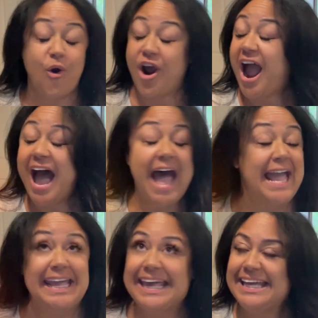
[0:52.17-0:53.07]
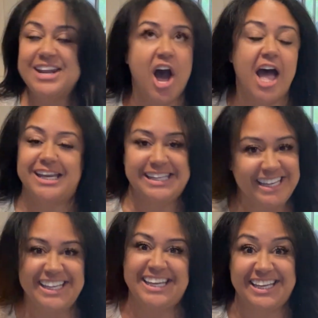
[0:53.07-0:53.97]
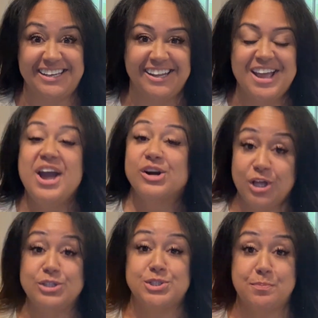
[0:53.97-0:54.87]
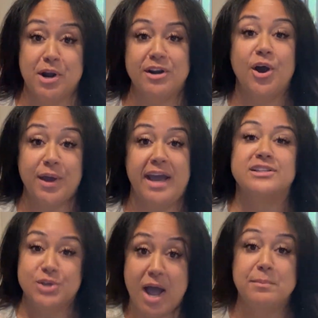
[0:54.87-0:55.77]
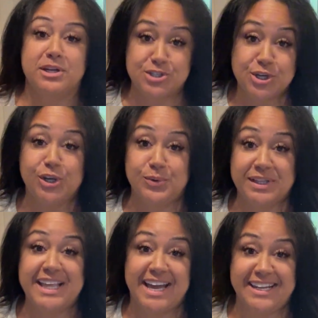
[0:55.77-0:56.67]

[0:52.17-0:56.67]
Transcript: Or I cannot eat it. Close to burnt. Okay, so I'm gonna show you what that